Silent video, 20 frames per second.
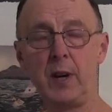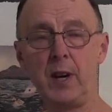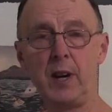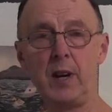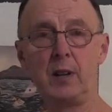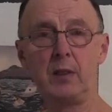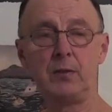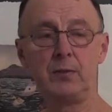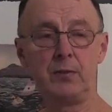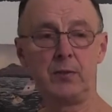
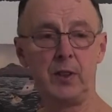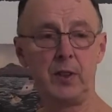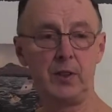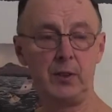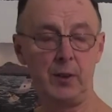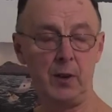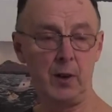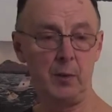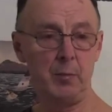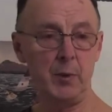have
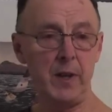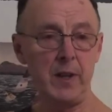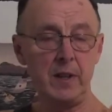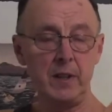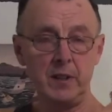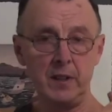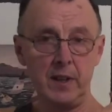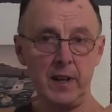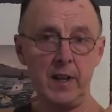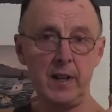a
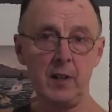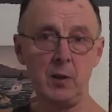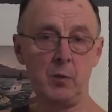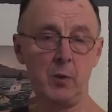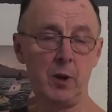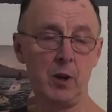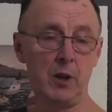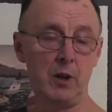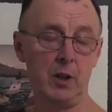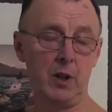pain
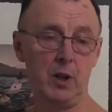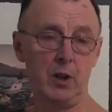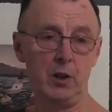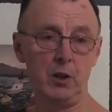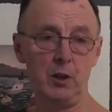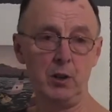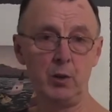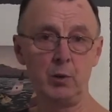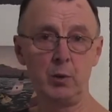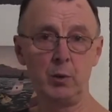anywhere,
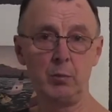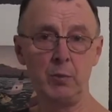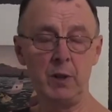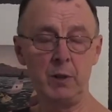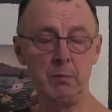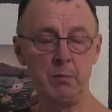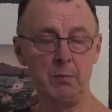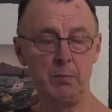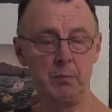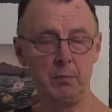you would
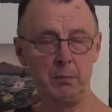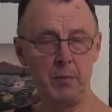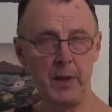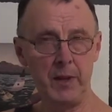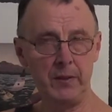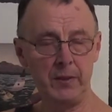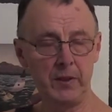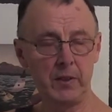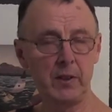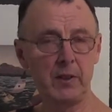be
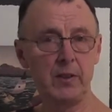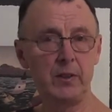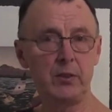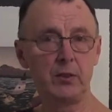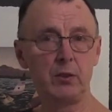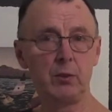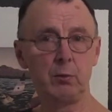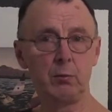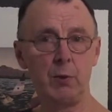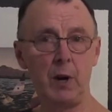basically
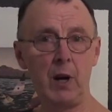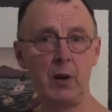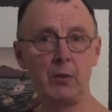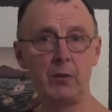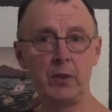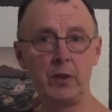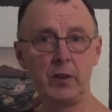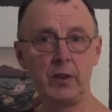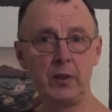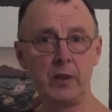
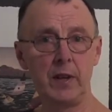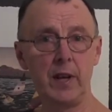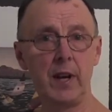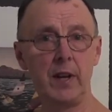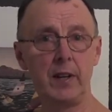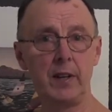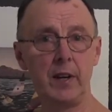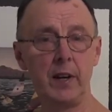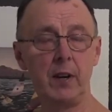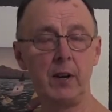surrounding
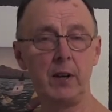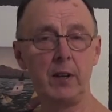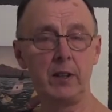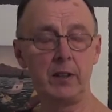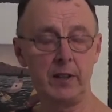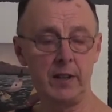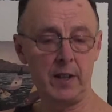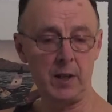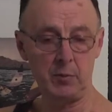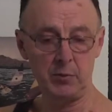that
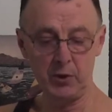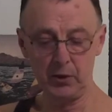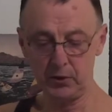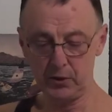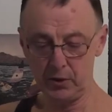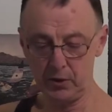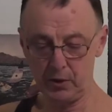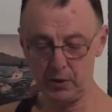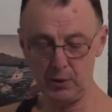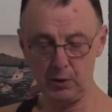area. And I'm
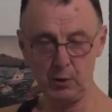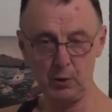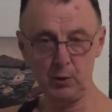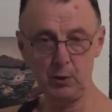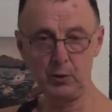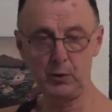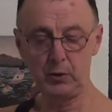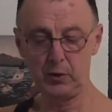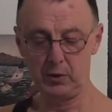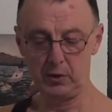just going to
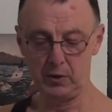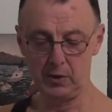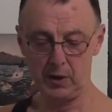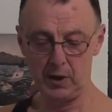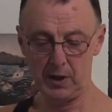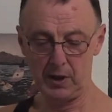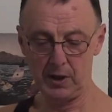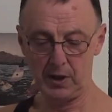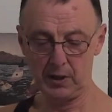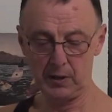use
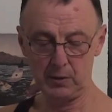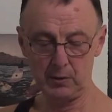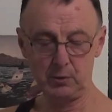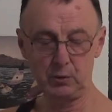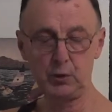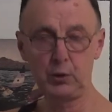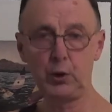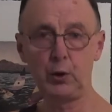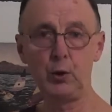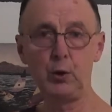
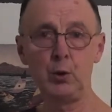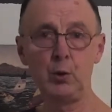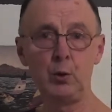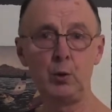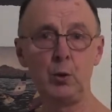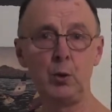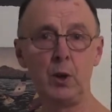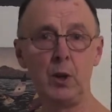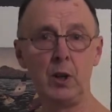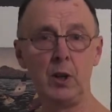
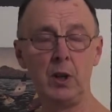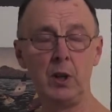2